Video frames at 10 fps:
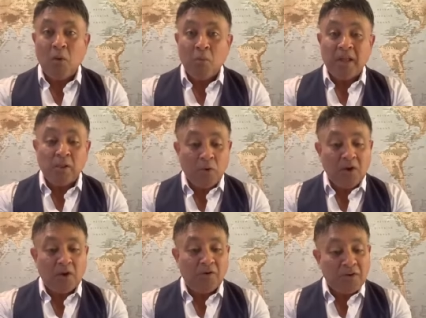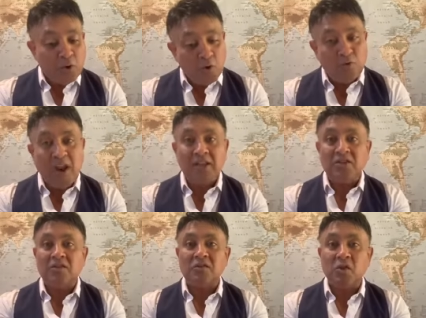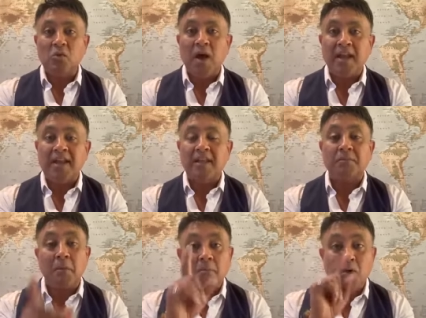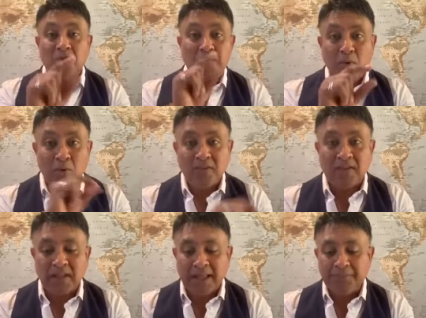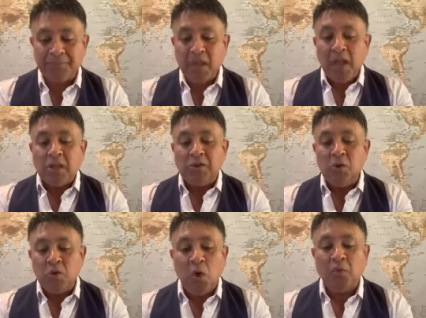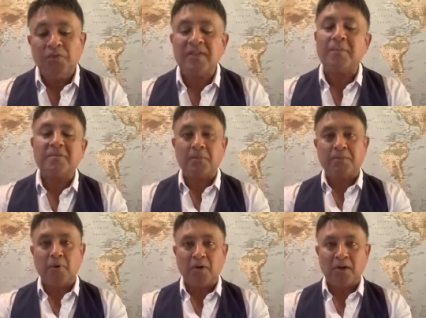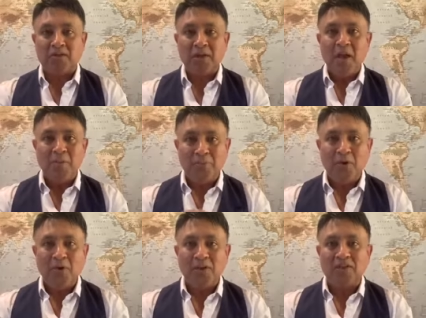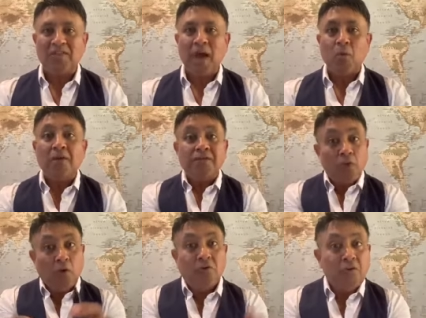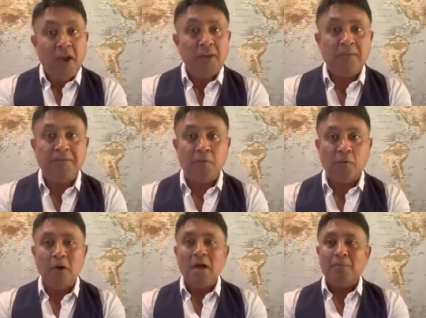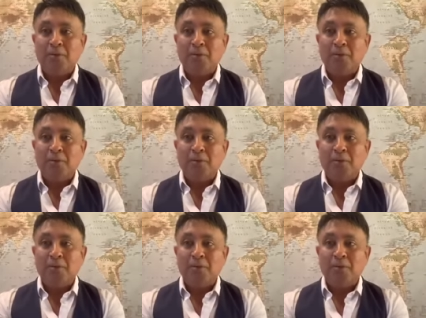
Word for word: when we look at new ranges, new ideas, but most importantly, new concepts of products, products that we've not tried before,